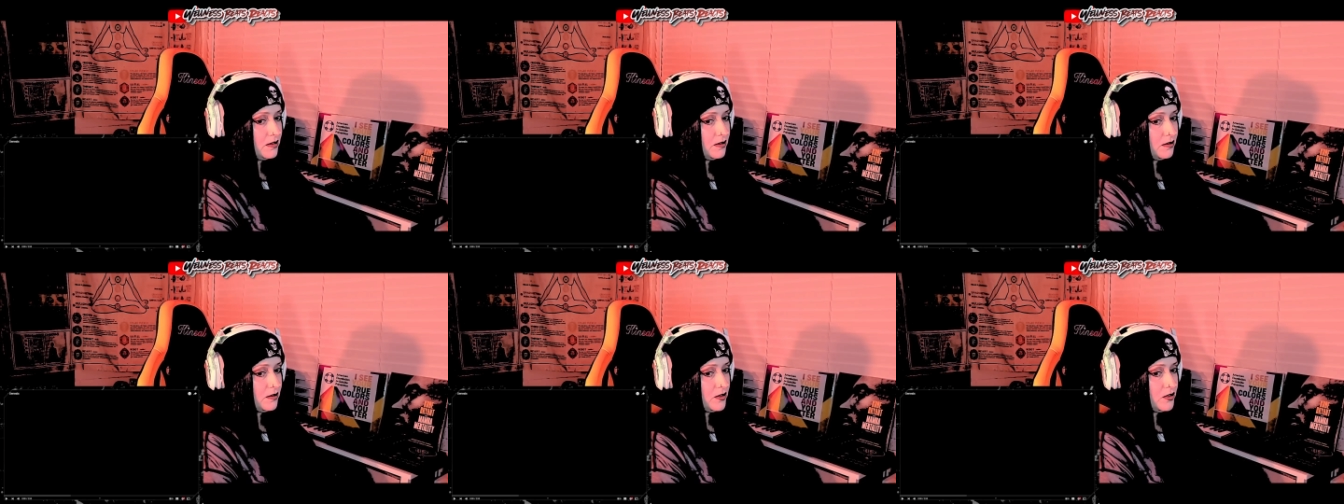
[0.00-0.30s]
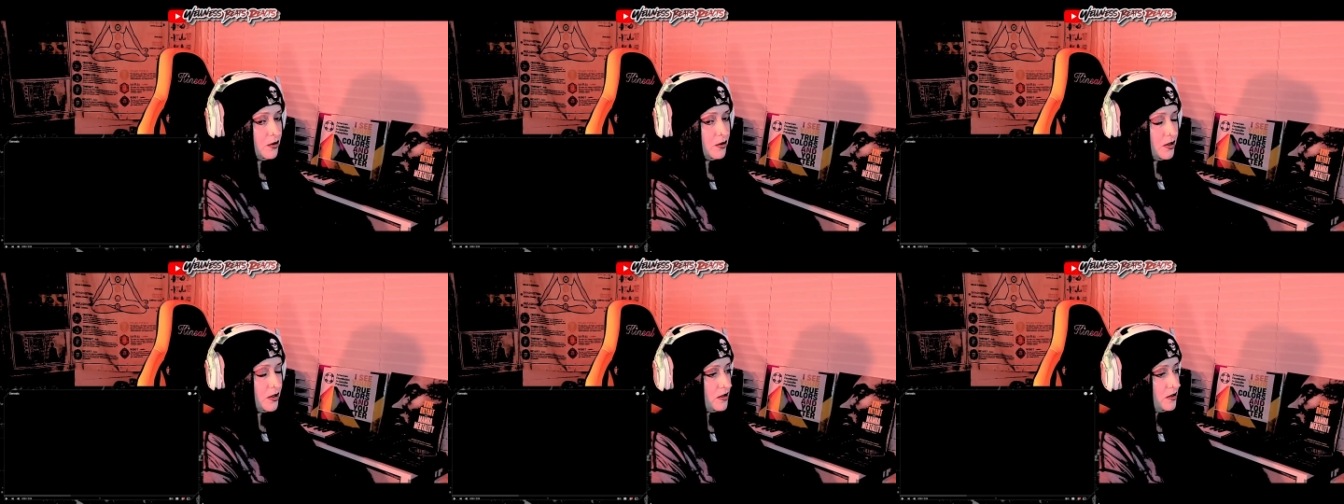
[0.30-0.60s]

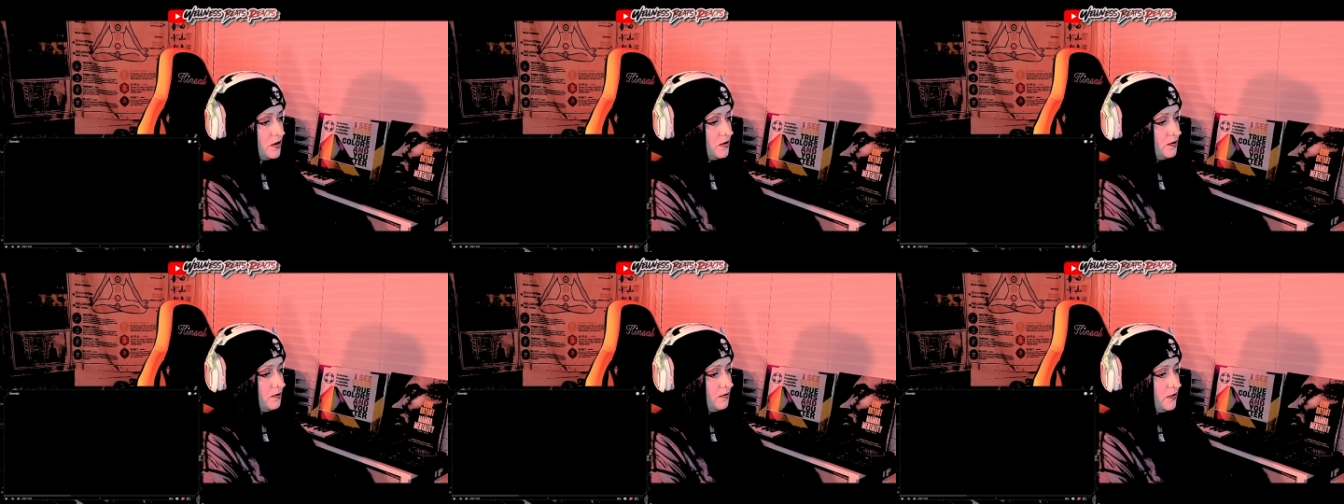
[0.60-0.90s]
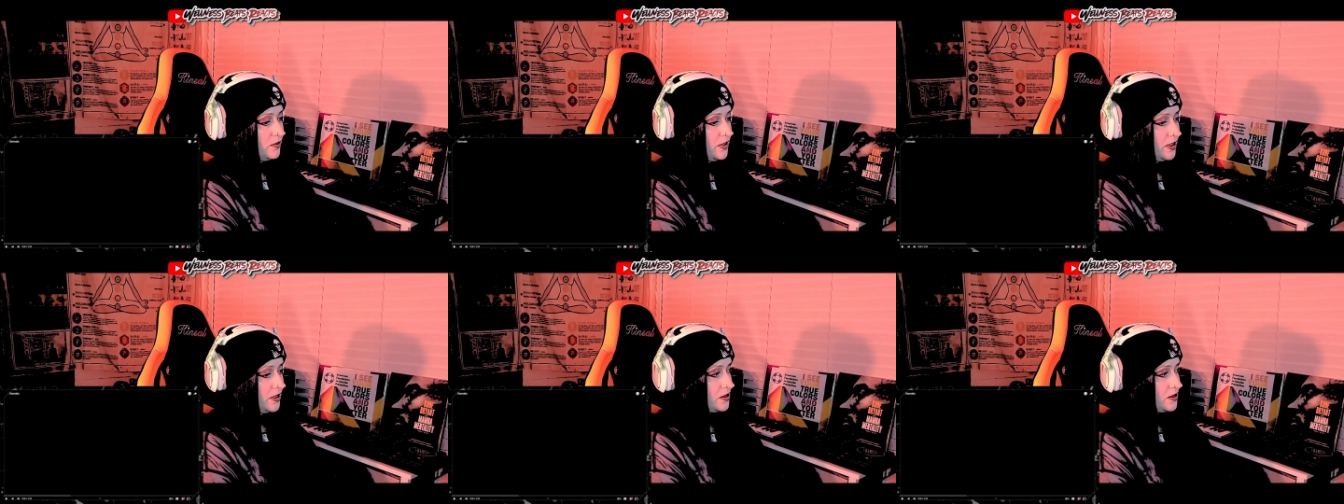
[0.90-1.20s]
Short's
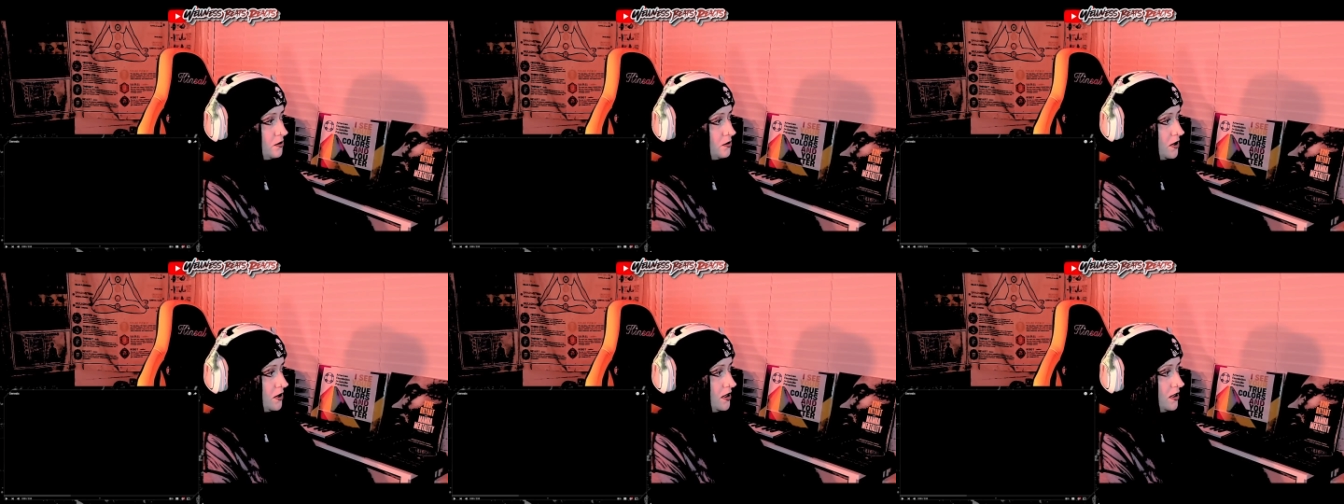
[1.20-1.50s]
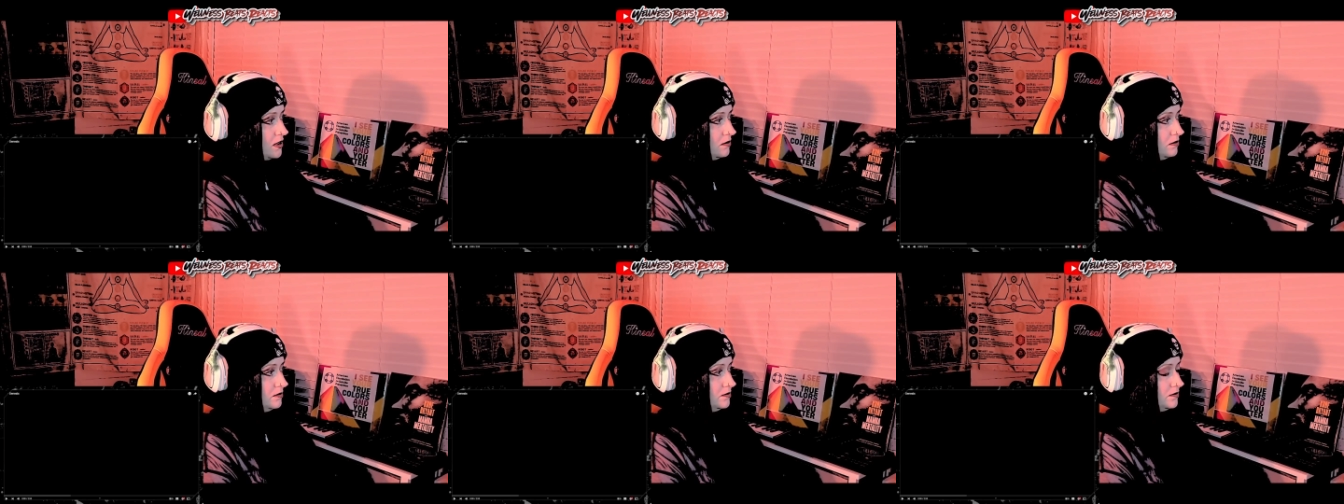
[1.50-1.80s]
fucking sweet.
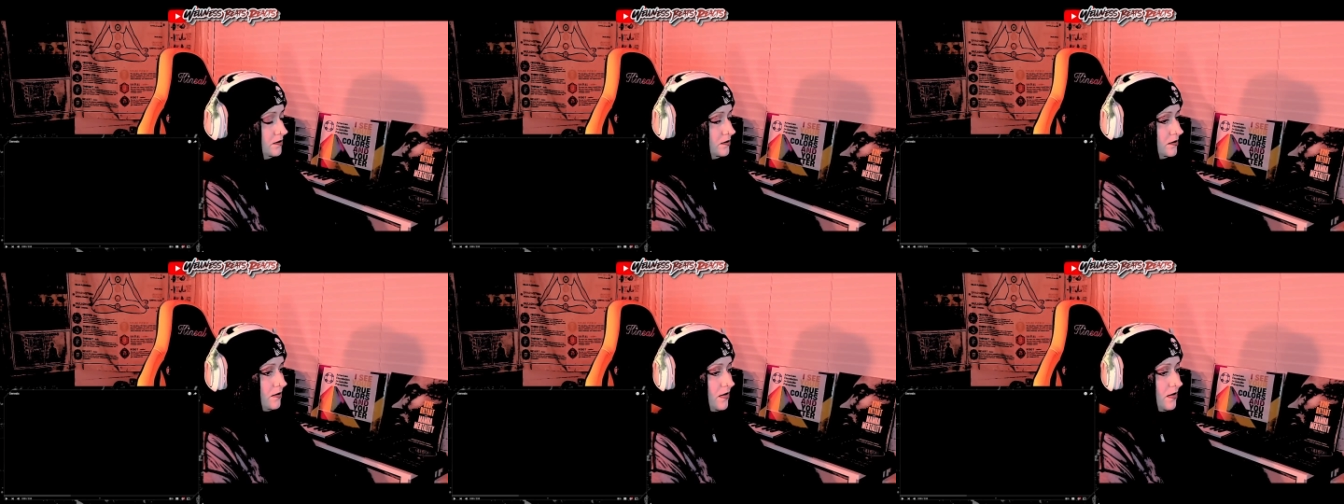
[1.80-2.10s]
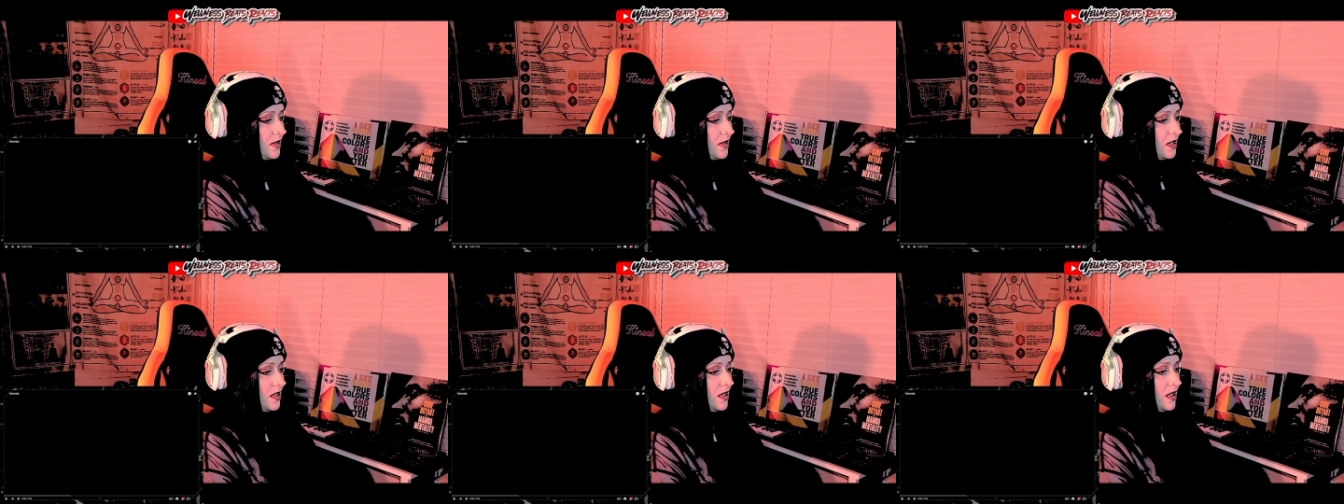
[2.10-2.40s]

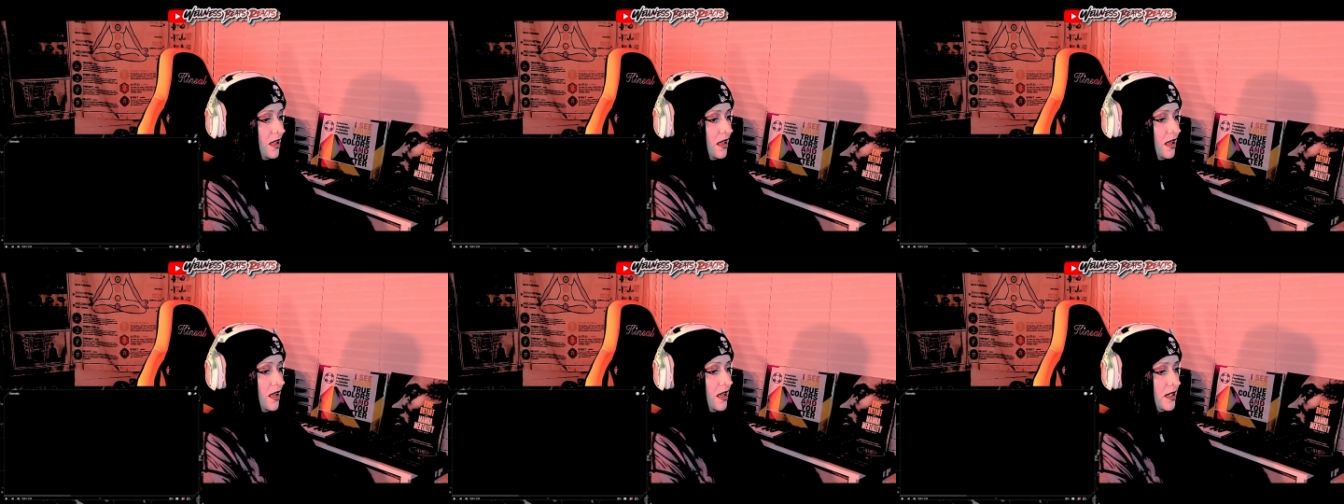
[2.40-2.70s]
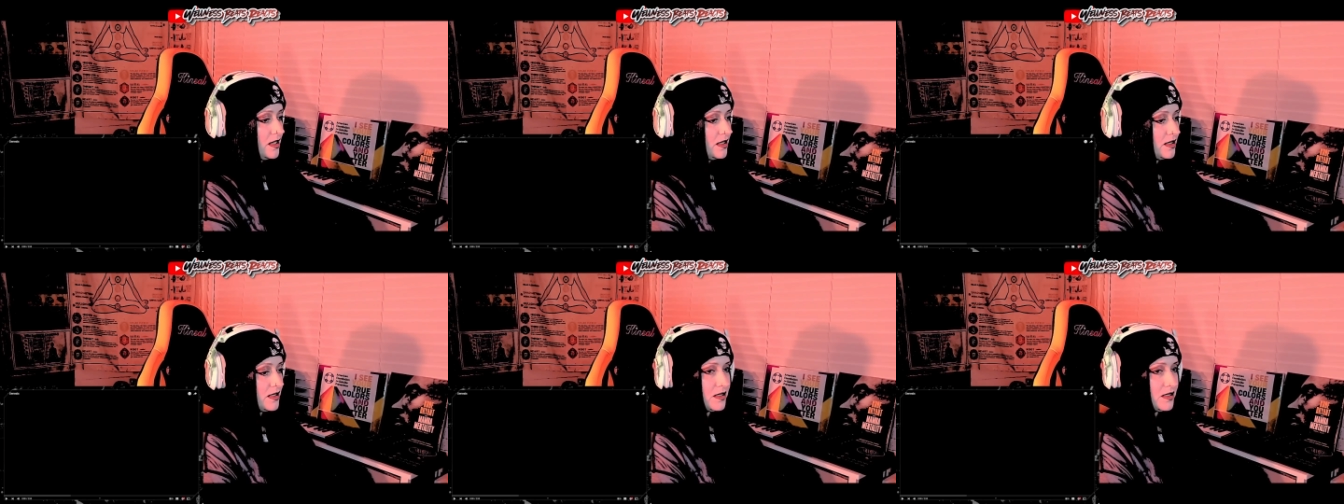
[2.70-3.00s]

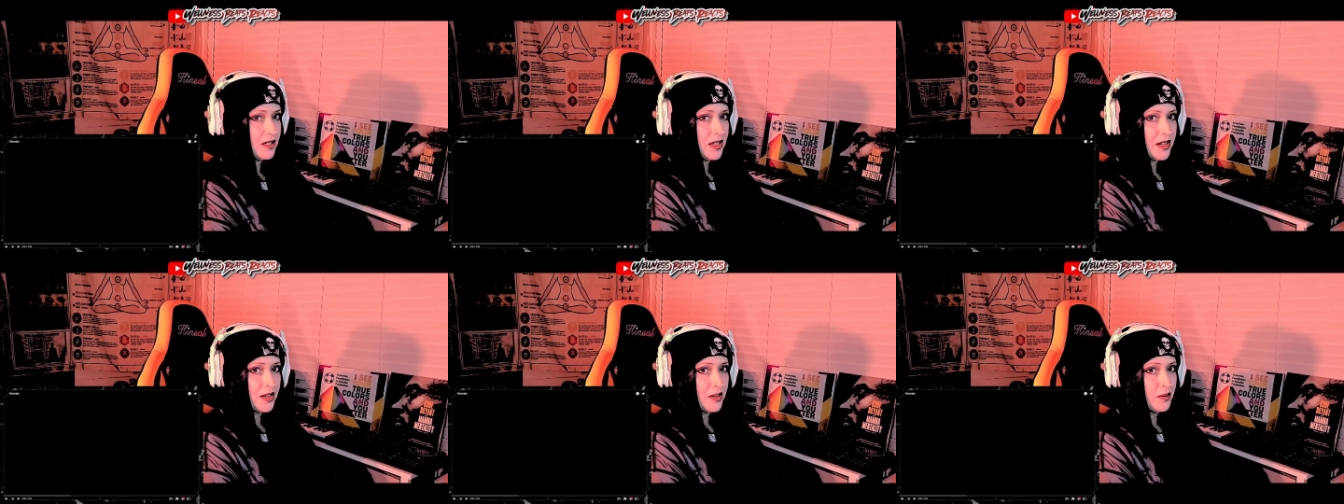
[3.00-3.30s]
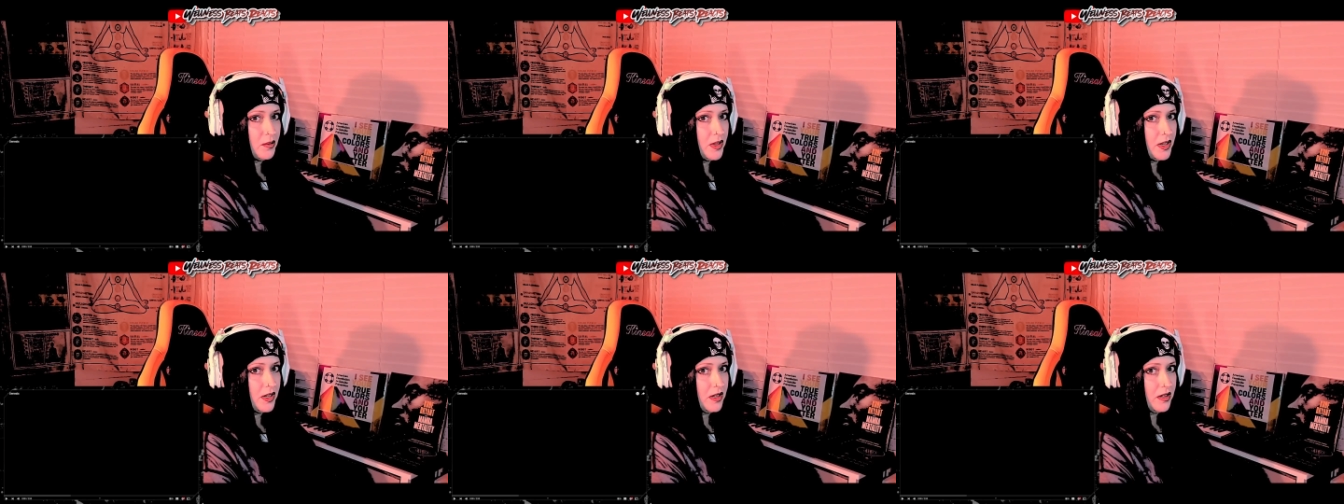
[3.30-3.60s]
And I don't
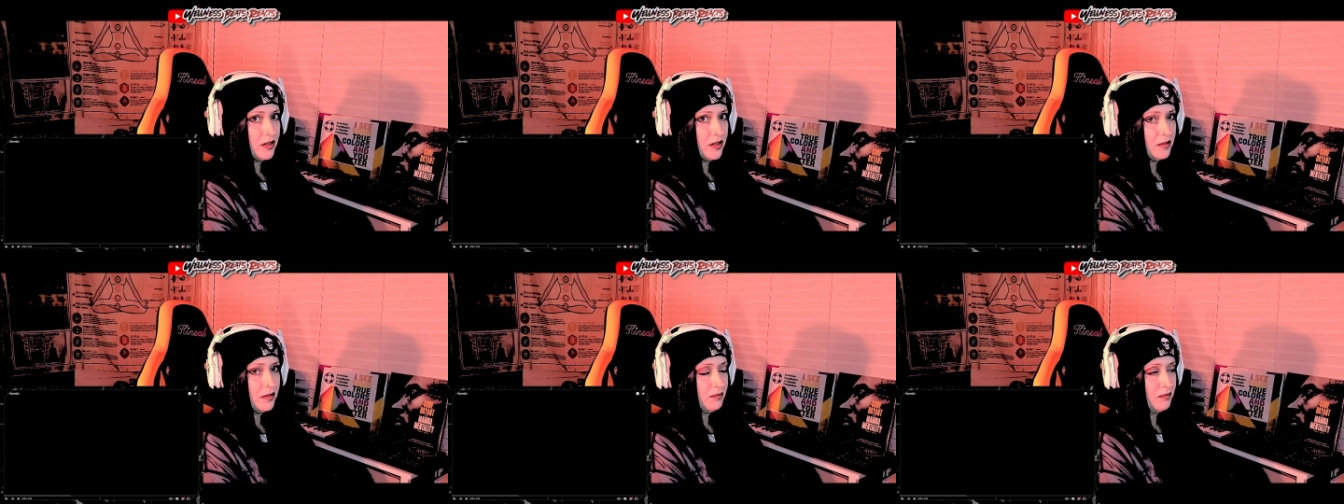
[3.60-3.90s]
want to